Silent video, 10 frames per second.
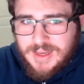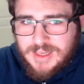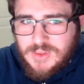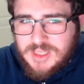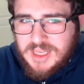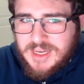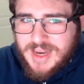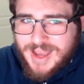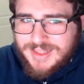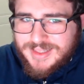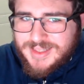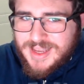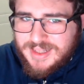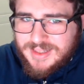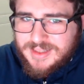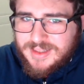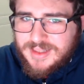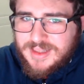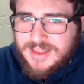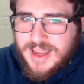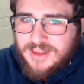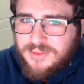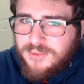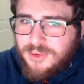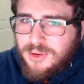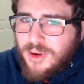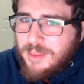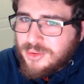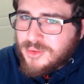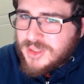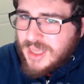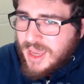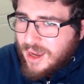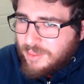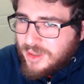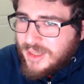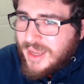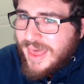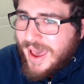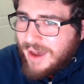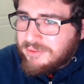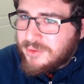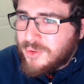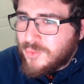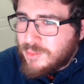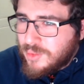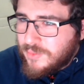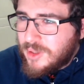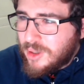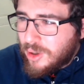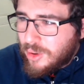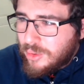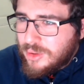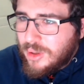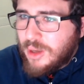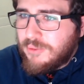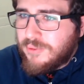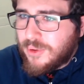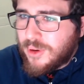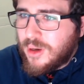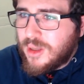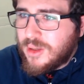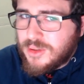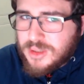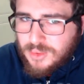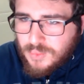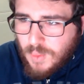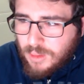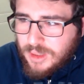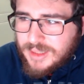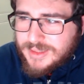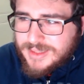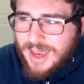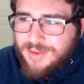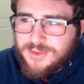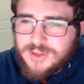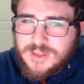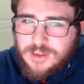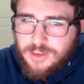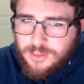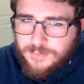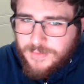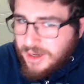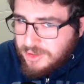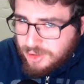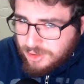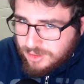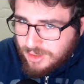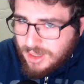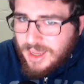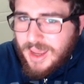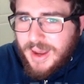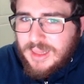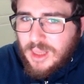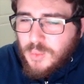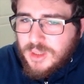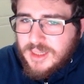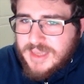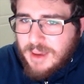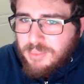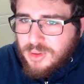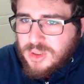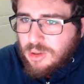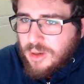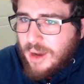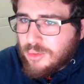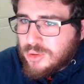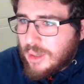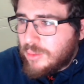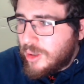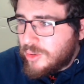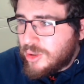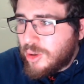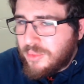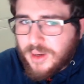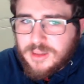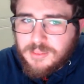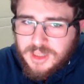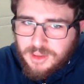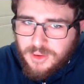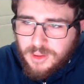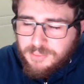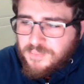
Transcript: You see, Nat stated that for the repo to stay up, they'd have to remove the code for the rolling cipher circumvention, along with examples on how to download copyrighted material.